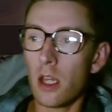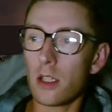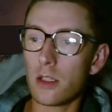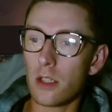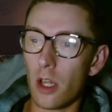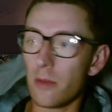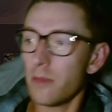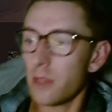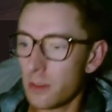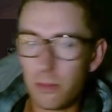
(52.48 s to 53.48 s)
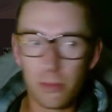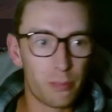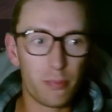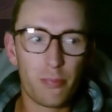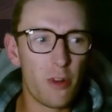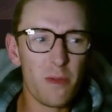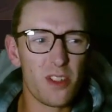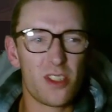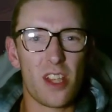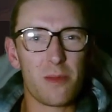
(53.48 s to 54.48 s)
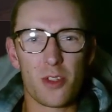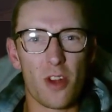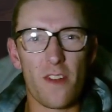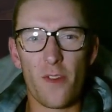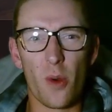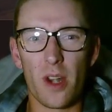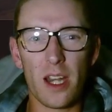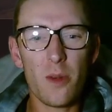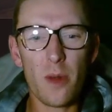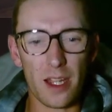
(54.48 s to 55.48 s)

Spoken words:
it's pretty much the same straightforward anywhere.